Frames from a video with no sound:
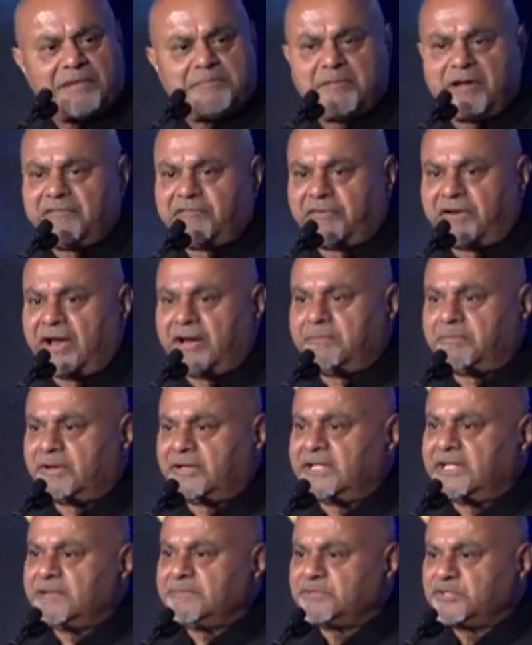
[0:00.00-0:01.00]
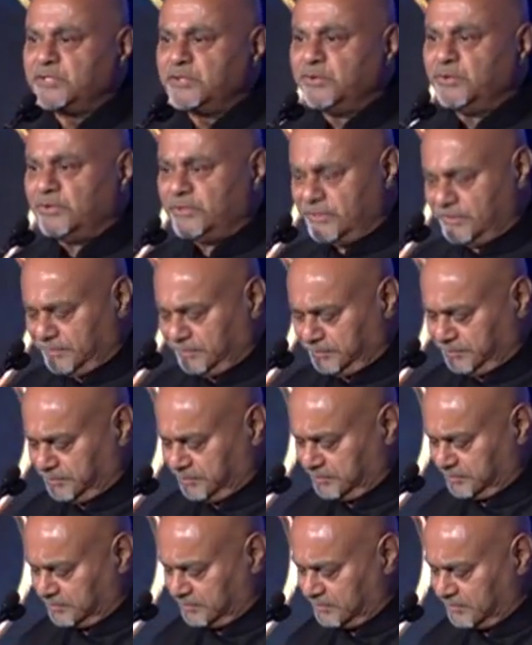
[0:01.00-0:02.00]
Sood
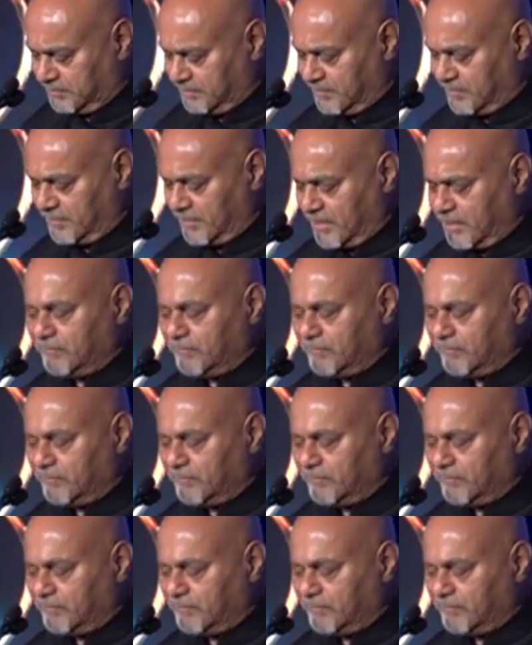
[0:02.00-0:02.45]
for all his help.